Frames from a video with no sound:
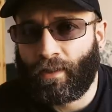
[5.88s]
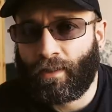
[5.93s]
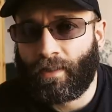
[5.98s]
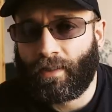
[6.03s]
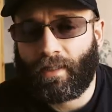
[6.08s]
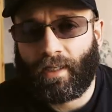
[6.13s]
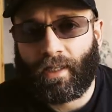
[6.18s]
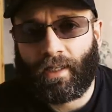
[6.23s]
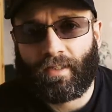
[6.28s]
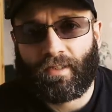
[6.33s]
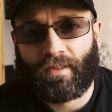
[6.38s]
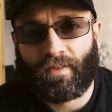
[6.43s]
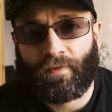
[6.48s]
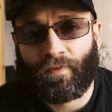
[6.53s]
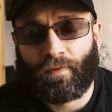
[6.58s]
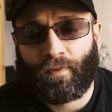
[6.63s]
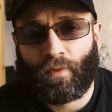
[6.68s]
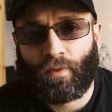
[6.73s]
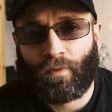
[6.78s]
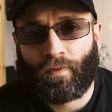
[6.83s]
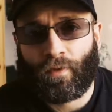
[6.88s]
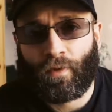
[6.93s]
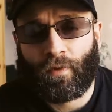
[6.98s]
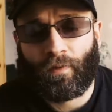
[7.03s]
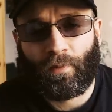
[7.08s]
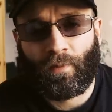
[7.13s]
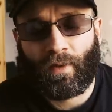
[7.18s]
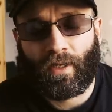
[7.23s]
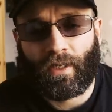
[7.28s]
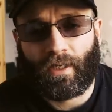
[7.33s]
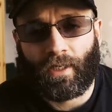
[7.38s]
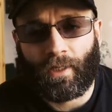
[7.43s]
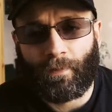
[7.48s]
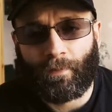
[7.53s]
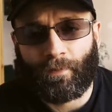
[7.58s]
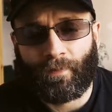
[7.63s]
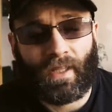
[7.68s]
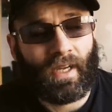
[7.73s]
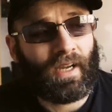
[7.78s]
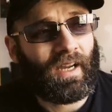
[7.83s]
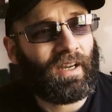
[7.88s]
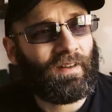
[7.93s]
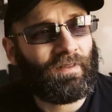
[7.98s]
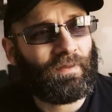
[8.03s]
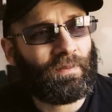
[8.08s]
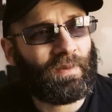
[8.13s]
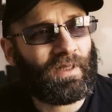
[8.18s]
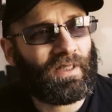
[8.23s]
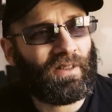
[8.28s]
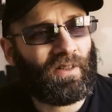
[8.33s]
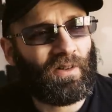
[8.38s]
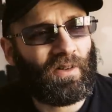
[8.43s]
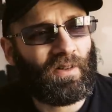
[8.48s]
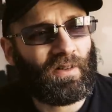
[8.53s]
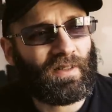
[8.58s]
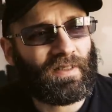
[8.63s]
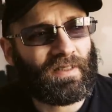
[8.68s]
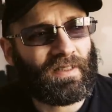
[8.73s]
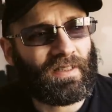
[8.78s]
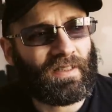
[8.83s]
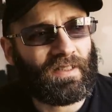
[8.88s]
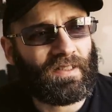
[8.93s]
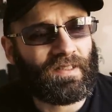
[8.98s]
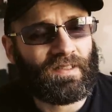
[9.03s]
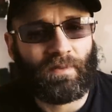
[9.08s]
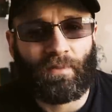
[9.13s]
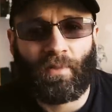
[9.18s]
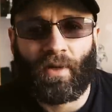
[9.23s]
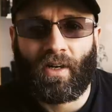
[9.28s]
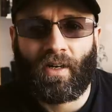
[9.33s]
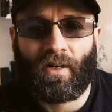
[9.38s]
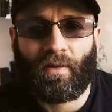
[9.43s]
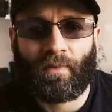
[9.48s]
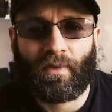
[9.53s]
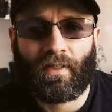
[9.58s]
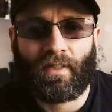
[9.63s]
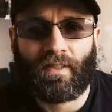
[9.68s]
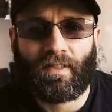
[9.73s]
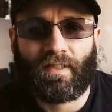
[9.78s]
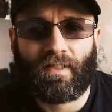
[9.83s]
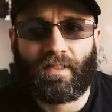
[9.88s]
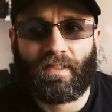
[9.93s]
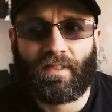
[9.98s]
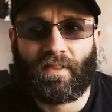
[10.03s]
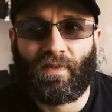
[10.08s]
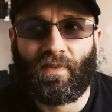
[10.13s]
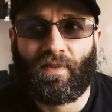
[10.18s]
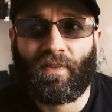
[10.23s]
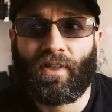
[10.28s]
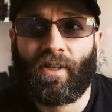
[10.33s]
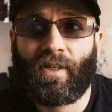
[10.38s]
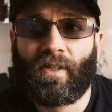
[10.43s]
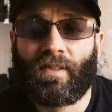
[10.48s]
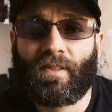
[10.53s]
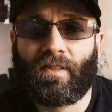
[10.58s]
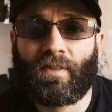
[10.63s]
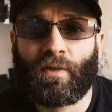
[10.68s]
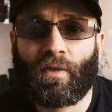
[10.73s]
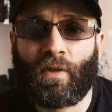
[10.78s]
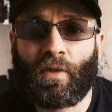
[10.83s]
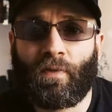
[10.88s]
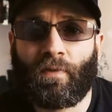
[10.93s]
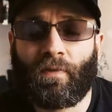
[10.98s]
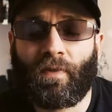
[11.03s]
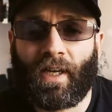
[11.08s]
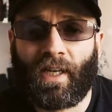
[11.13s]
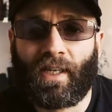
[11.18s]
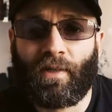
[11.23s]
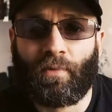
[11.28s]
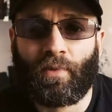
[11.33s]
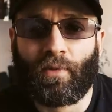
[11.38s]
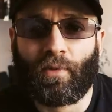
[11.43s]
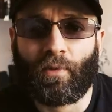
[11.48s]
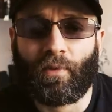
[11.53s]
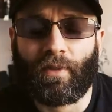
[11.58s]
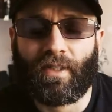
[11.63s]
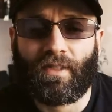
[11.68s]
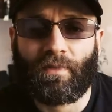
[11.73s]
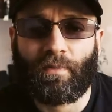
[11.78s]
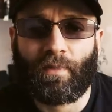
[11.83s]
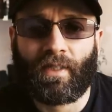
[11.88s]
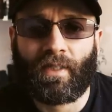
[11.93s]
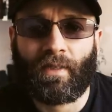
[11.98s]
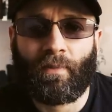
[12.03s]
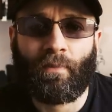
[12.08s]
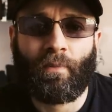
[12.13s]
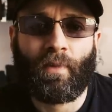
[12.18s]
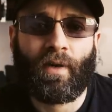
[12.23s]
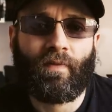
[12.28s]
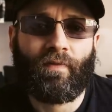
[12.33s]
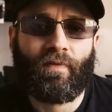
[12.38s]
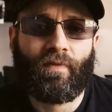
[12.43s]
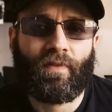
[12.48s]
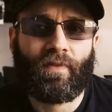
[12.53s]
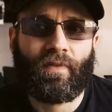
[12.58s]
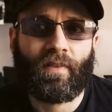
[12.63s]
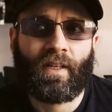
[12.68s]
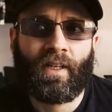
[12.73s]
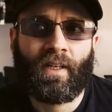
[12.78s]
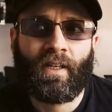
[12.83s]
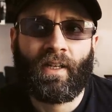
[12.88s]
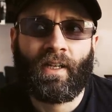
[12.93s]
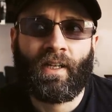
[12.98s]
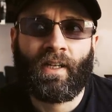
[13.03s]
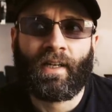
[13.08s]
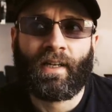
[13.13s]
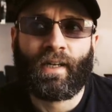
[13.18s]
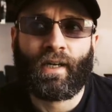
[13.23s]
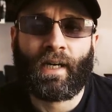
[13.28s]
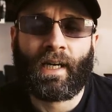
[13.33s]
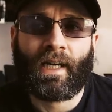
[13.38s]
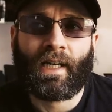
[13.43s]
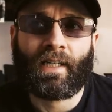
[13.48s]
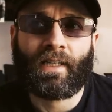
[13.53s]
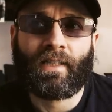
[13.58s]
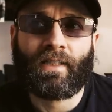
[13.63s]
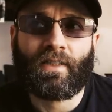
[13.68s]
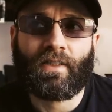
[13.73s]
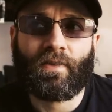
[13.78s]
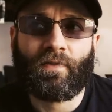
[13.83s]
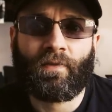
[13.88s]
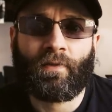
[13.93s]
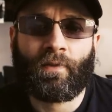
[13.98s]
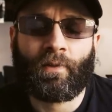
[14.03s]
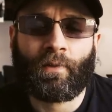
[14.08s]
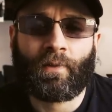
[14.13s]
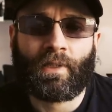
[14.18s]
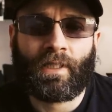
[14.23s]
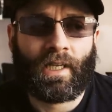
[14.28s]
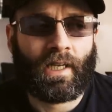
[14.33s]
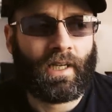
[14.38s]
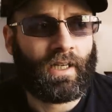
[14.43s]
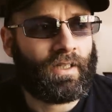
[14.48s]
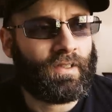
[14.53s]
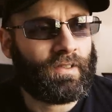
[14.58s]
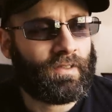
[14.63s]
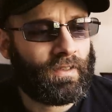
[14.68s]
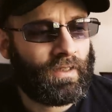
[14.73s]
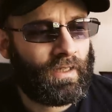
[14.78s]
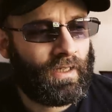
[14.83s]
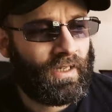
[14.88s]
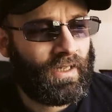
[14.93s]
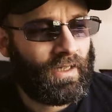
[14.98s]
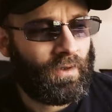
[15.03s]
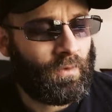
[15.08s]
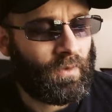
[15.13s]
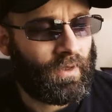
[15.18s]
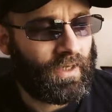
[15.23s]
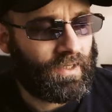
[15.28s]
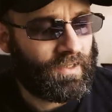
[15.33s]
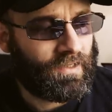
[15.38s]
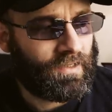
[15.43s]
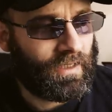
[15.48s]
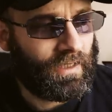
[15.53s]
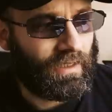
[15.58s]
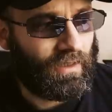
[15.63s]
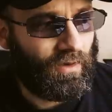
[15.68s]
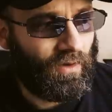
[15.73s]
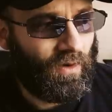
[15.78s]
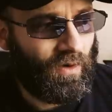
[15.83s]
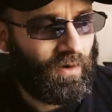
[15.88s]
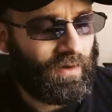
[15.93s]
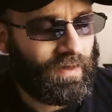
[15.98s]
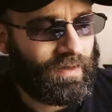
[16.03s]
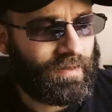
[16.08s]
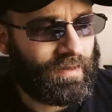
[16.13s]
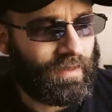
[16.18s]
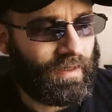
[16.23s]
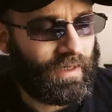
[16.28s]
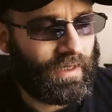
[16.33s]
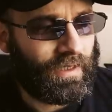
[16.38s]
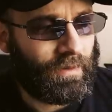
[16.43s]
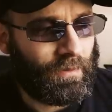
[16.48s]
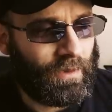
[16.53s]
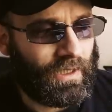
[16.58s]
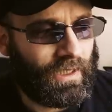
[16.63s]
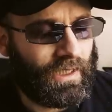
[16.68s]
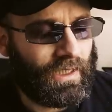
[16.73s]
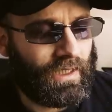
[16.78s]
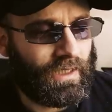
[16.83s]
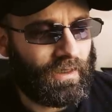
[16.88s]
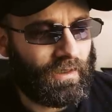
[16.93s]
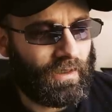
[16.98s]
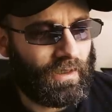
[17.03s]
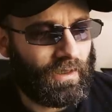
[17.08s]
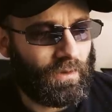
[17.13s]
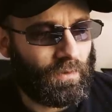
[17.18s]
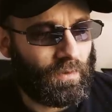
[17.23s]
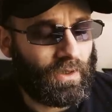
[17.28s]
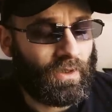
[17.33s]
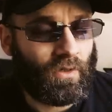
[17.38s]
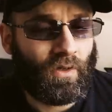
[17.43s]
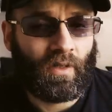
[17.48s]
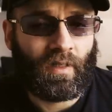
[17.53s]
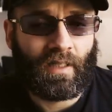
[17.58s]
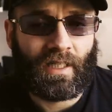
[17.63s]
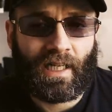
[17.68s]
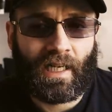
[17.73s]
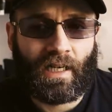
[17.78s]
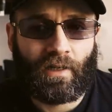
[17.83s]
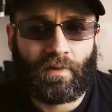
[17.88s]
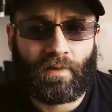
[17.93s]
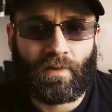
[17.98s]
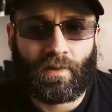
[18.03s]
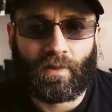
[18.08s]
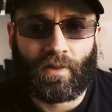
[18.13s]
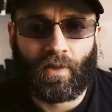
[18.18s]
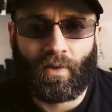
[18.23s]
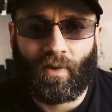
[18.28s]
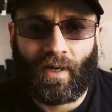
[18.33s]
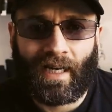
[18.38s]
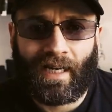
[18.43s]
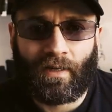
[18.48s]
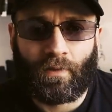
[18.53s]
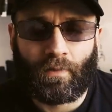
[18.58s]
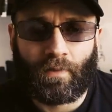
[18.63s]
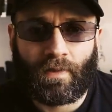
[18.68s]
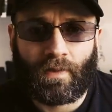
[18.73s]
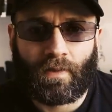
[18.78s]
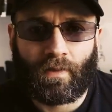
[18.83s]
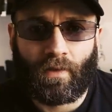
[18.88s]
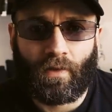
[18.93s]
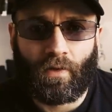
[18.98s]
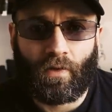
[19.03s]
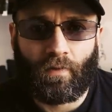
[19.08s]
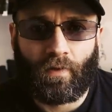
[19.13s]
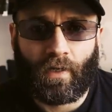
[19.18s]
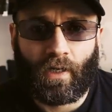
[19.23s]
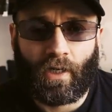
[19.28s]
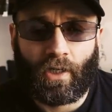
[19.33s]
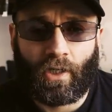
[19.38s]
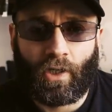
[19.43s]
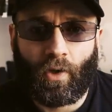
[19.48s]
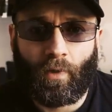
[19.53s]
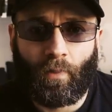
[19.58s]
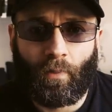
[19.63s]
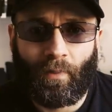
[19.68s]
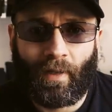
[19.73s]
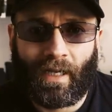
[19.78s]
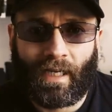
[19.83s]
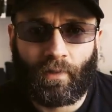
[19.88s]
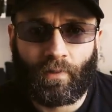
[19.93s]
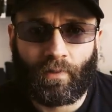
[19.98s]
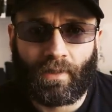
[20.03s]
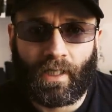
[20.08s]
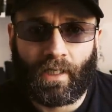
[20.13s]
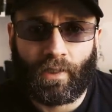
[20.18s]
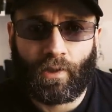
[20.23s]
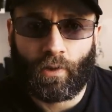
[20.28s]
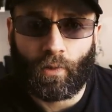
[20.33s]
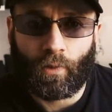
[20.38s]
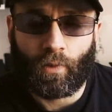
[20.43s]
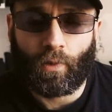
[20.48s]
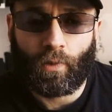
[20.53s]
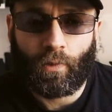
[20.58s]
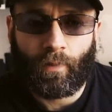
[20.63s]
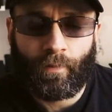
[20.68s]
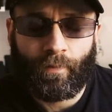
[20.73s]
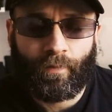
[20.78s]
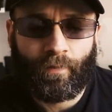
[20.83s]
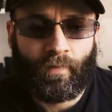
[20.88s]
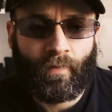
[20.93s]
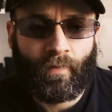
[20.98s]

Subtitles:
Today is the 4th of May. I have been locked in this apartment since the 1st of April. It's been a month and 4 days. When I say locked, I mean we're not allowed to go out of our compound at all.